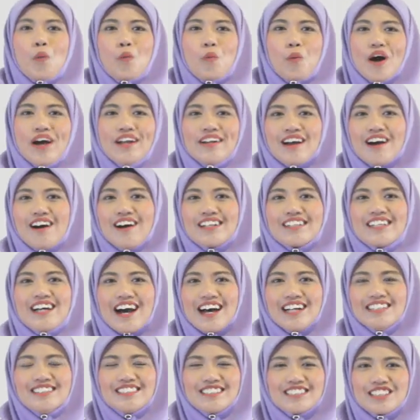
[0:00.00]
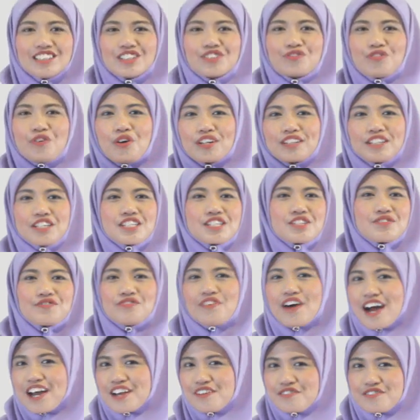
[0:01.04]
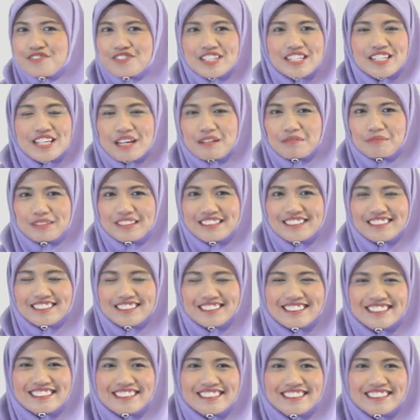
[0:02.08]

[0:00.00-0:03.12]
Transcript: What are the answers for these 5 statements?